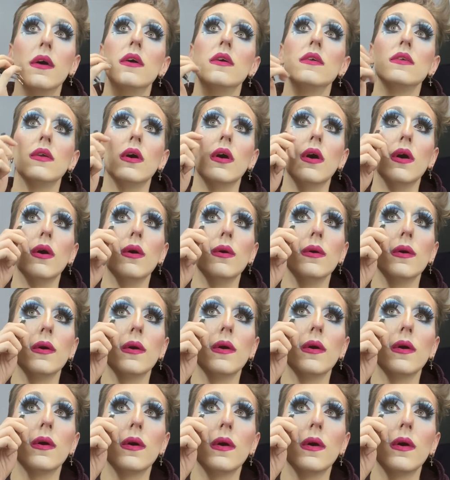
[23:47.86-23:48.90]
No.
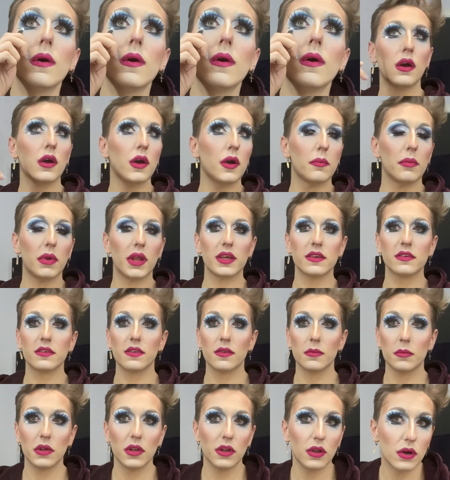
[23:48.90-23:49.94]
Place
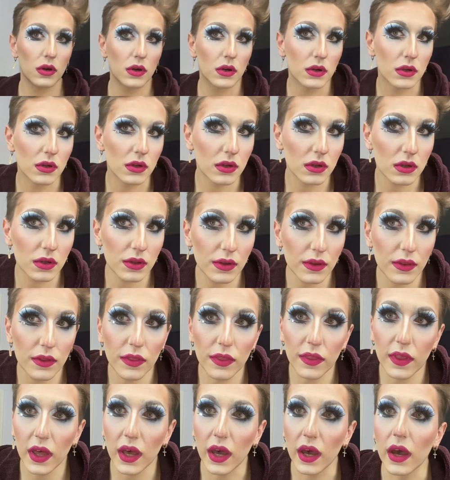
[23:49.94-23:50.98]
them along
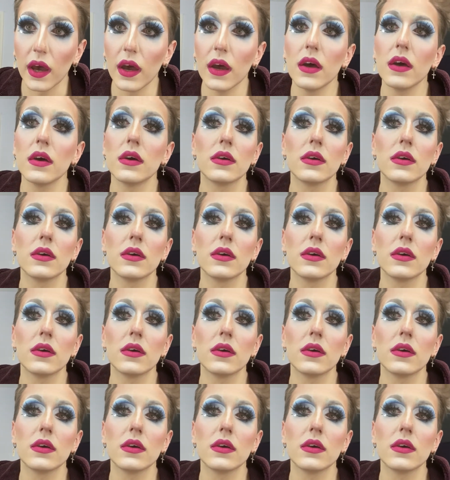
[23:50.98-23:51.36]
there.